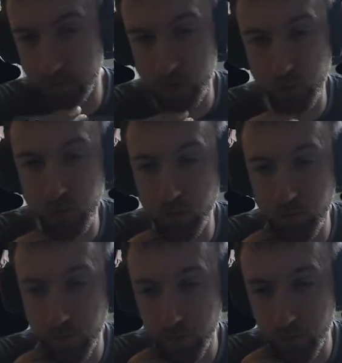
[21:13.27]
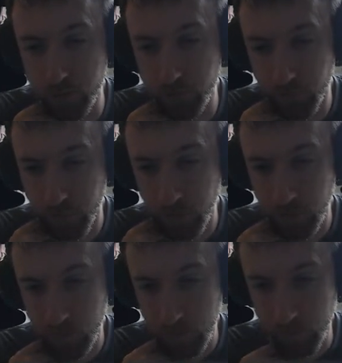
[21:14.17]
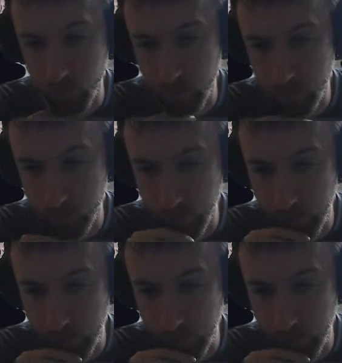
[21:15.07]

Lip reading: the GPU fan curve, and then we do the